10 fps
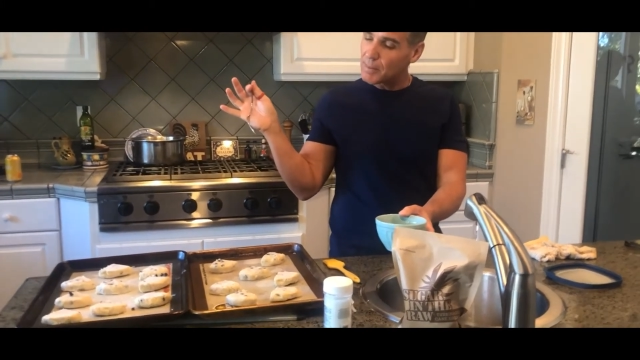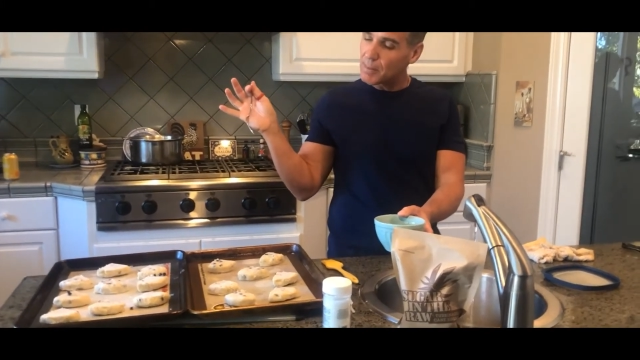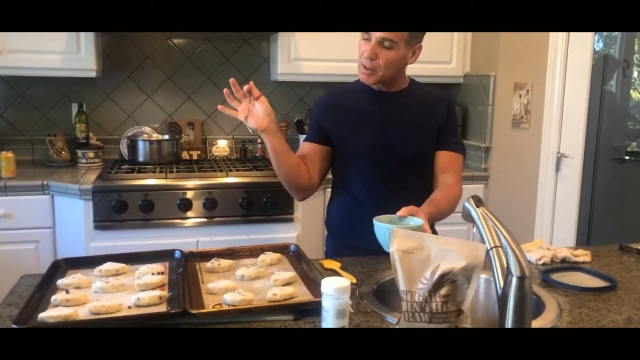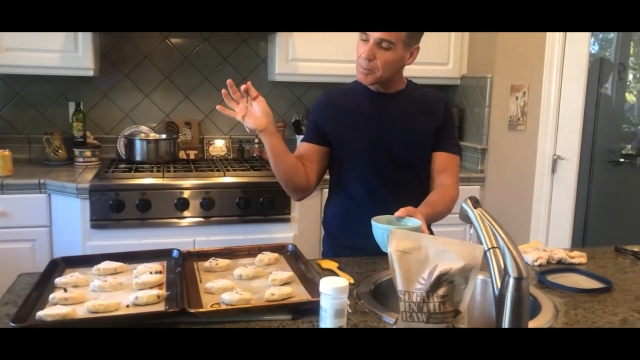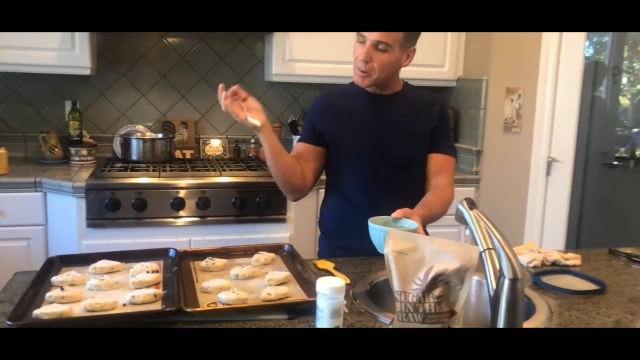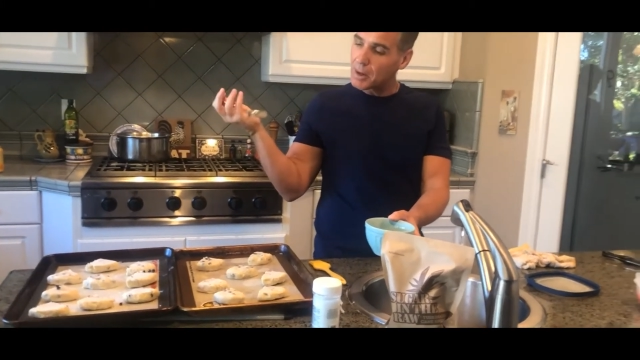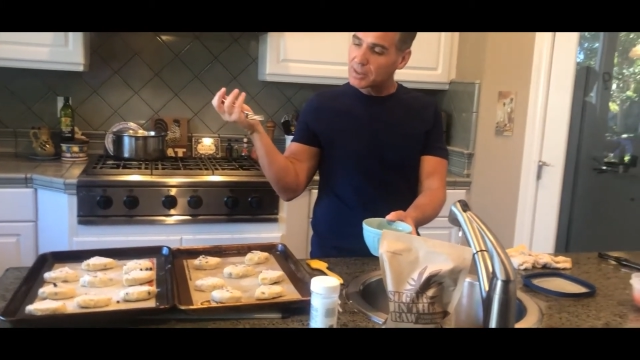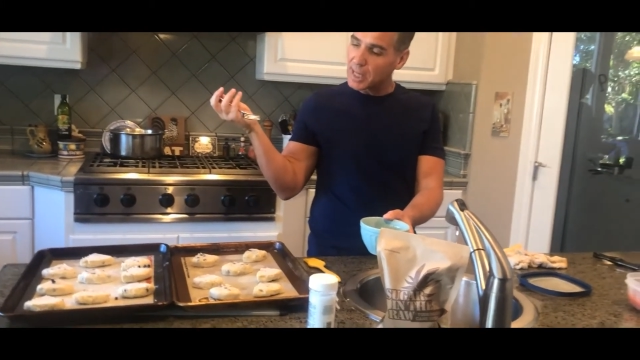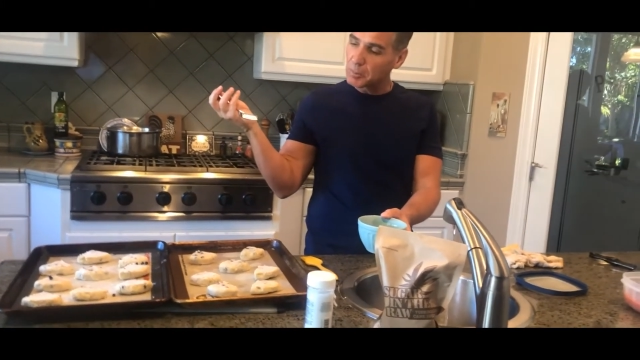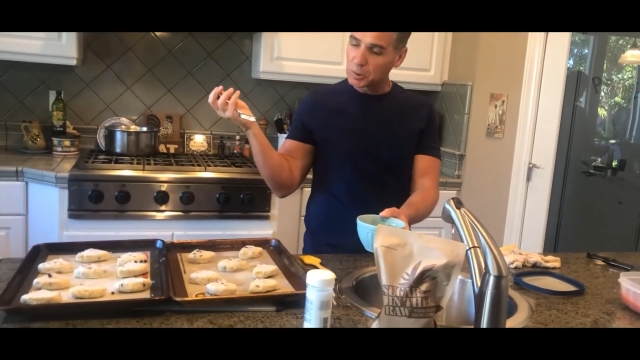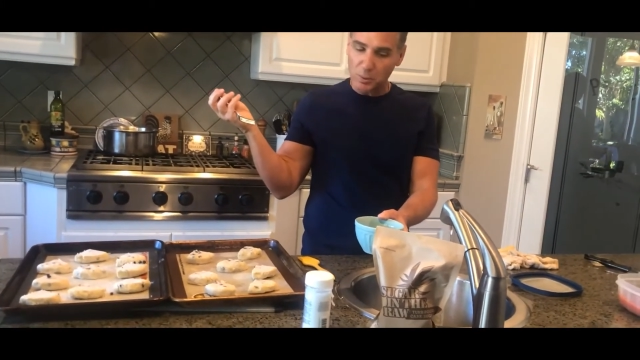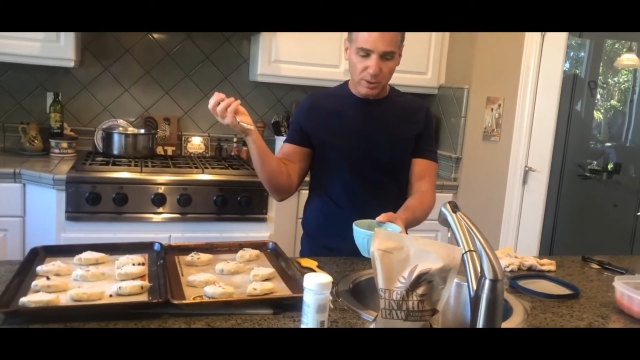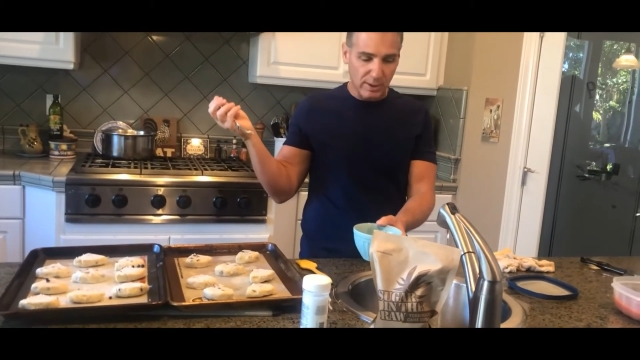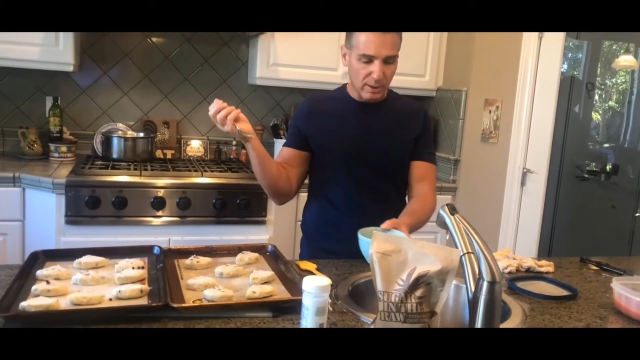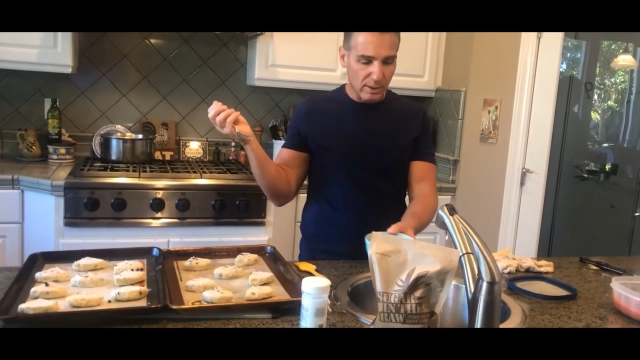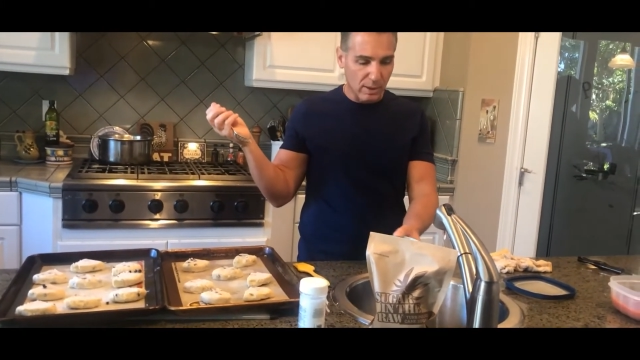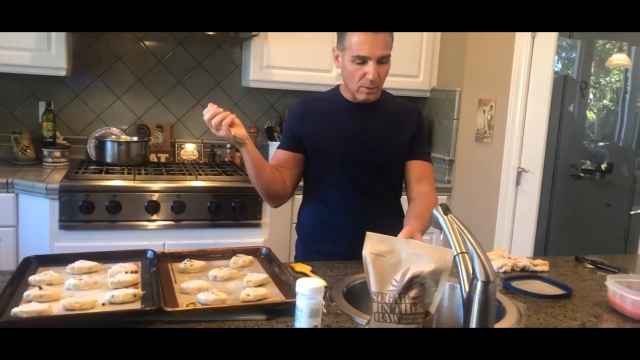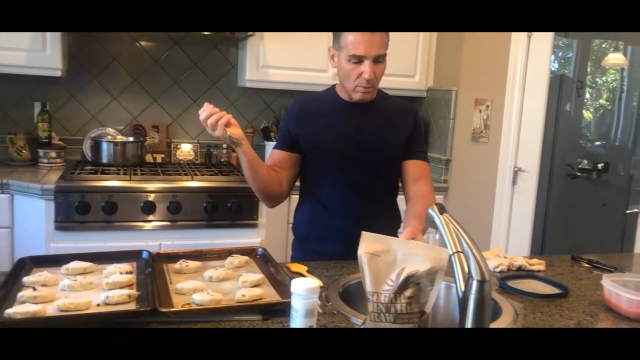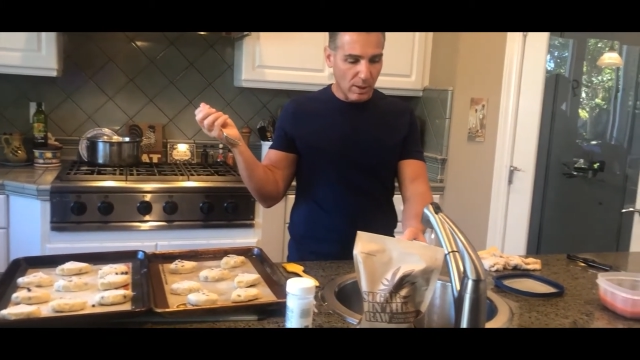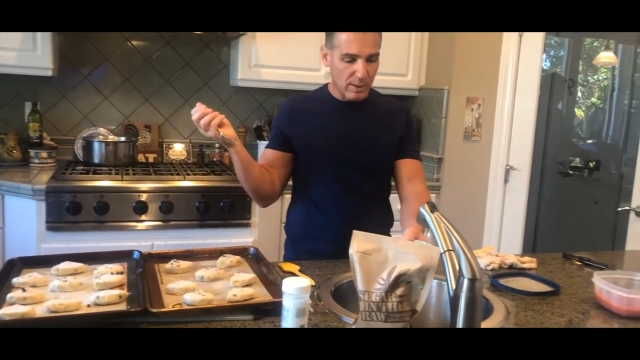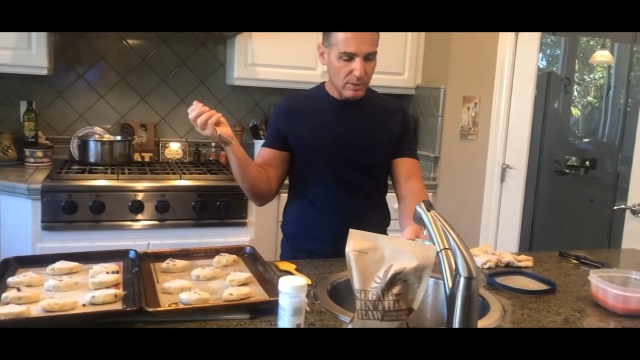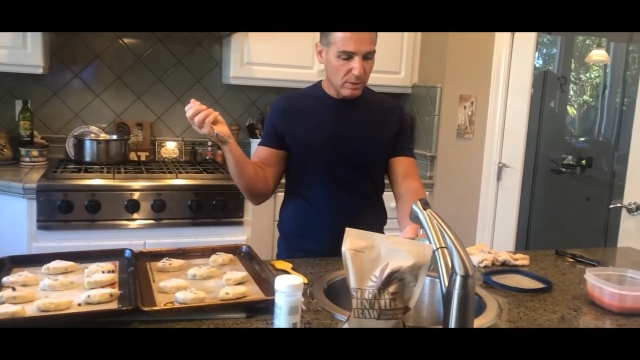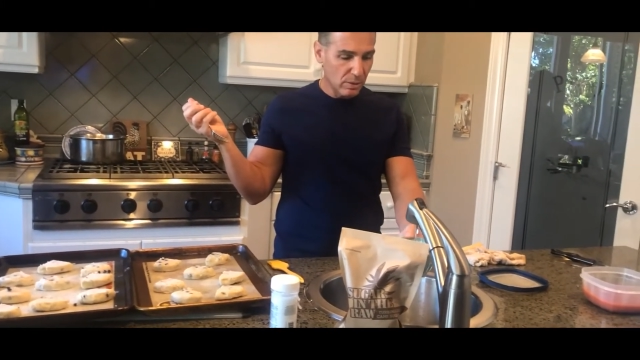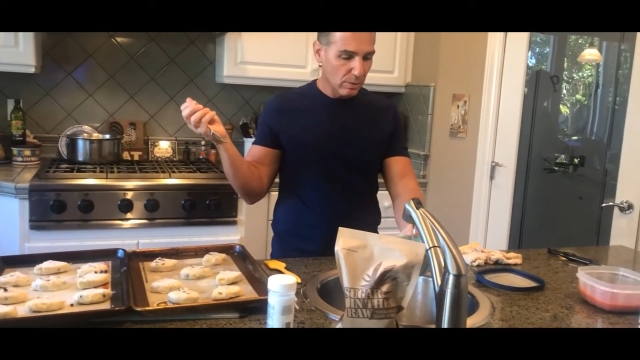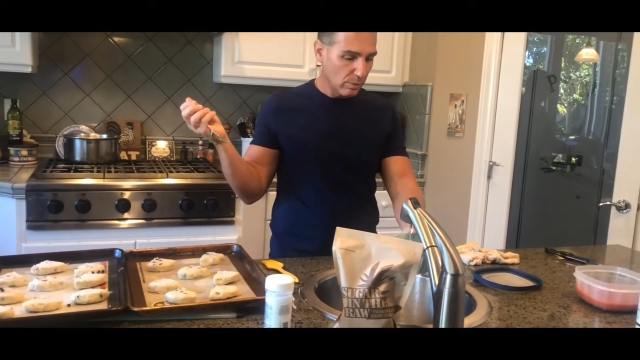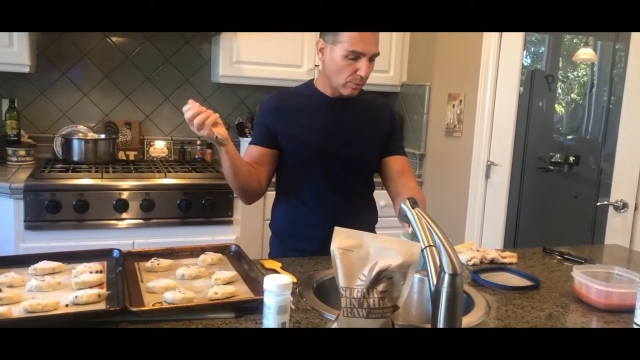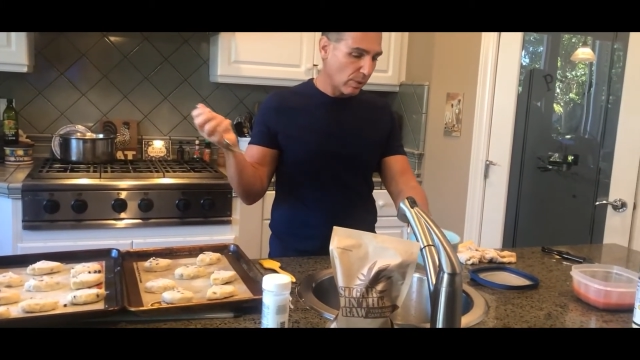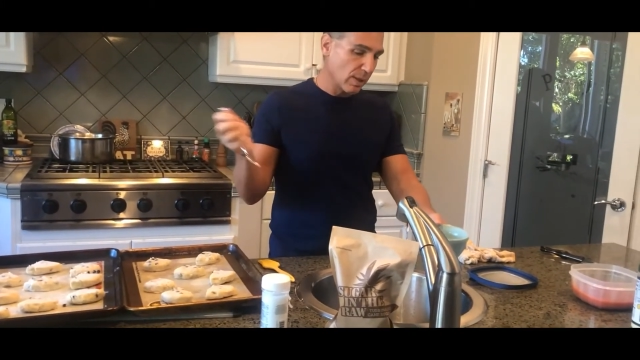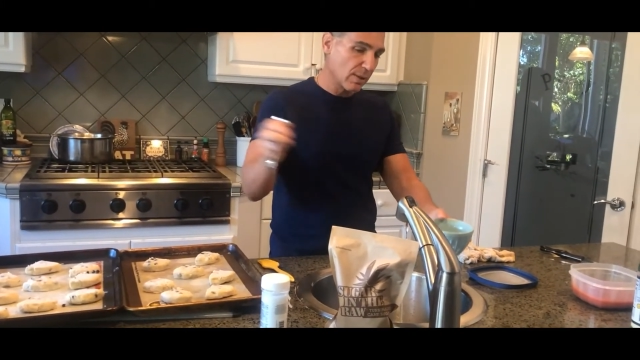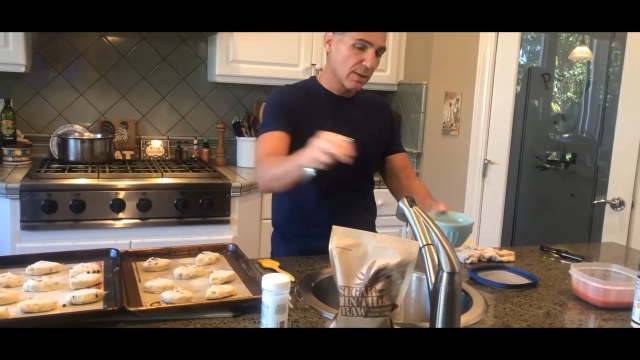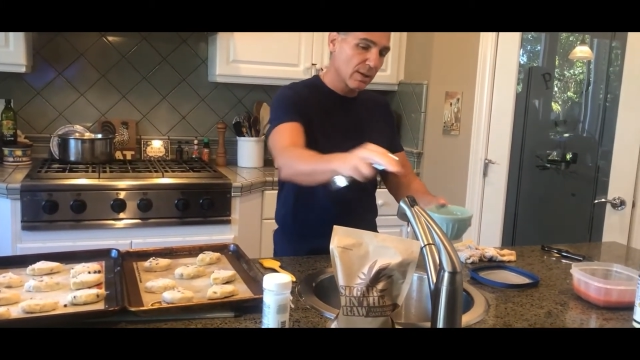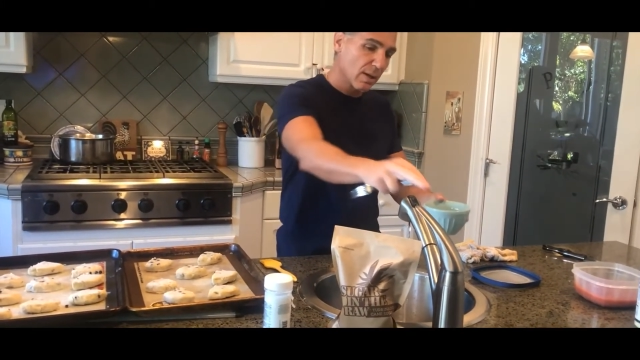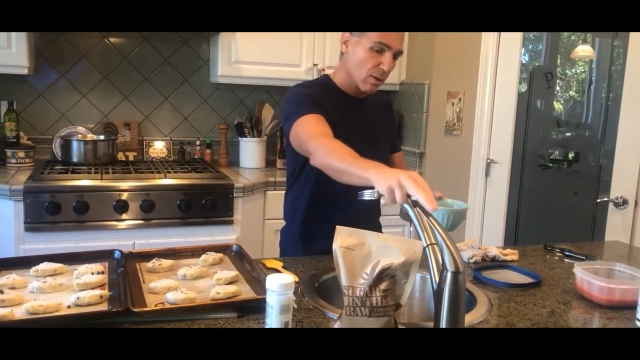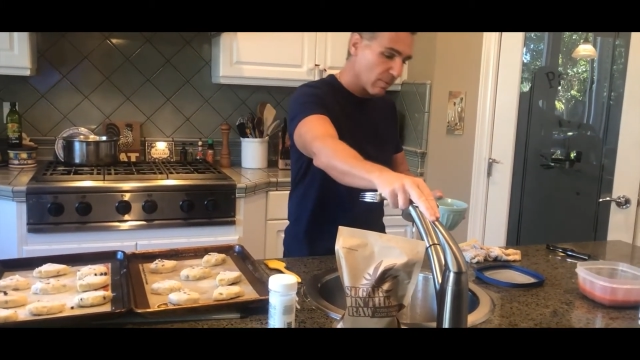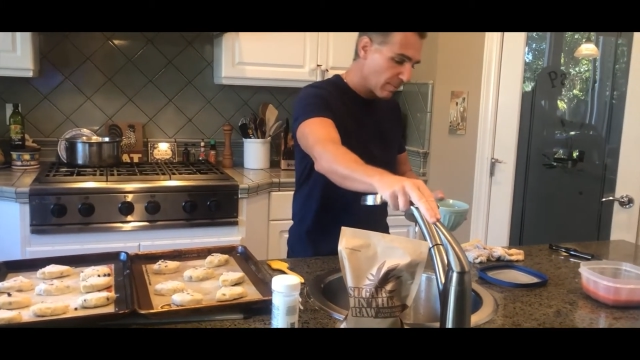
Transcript: I'm going to put a tablespoon in here. 1, 2, 3. There you go.